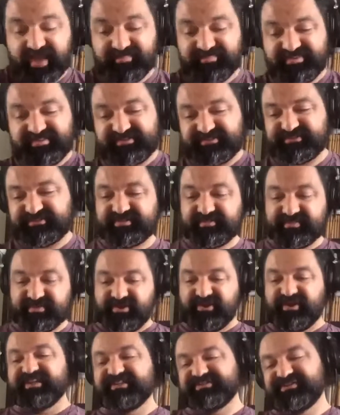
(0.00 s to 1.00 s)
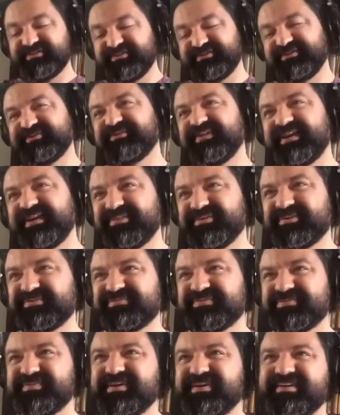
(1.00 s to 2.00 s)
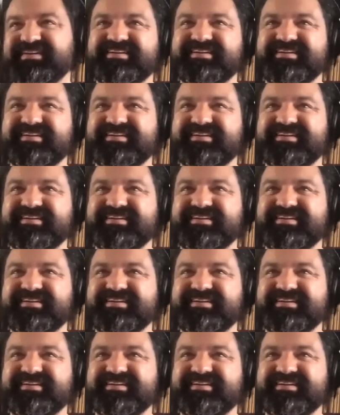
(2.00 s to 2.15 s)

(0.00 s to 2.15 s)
mean, unless you want to do it from